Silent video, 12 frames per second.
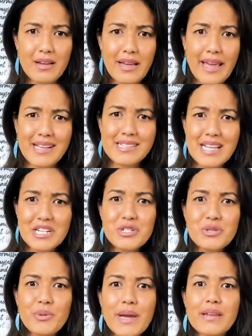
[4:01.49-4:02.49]

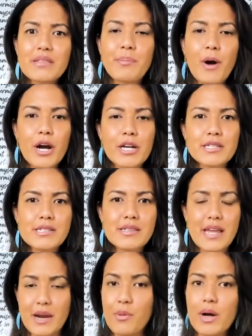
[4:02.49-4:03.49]
accentuated the parts
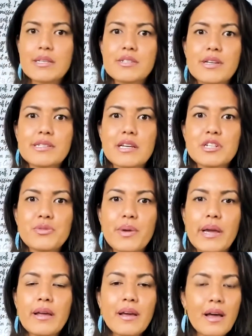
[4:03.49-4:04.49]
that I wanted to
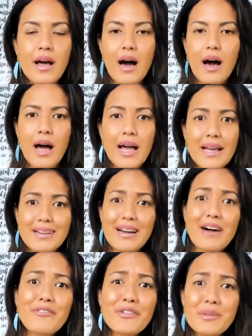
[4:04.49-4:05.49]
accentuate,
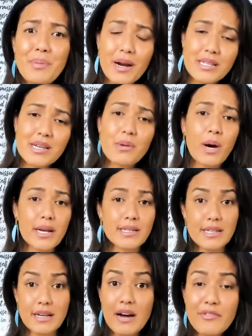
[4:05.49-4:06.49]
covered the parts I wanted to
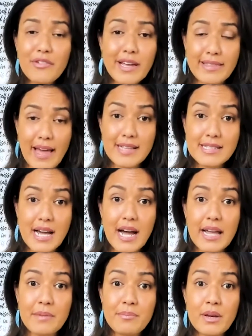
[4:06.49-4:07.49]
cover at that
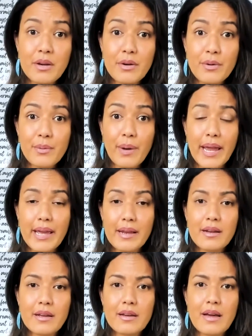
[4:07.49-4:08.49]
time, right?
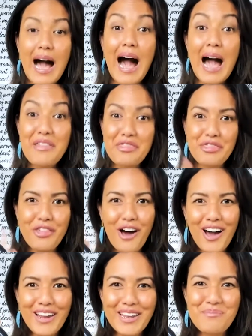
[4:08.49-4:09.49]
I
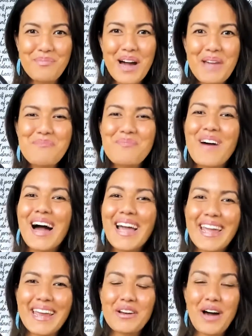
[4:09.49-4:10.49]
thought in my
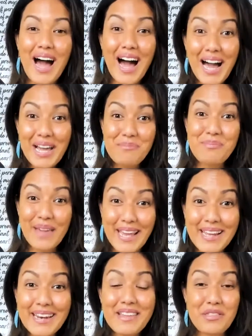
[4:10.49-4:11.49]
mind, I
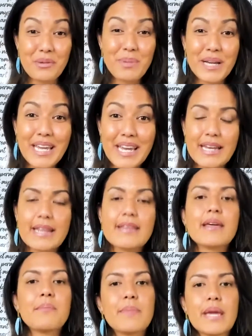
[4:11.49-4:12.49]
made the bikini
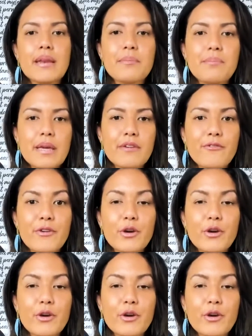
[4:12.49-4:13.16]
that made me feel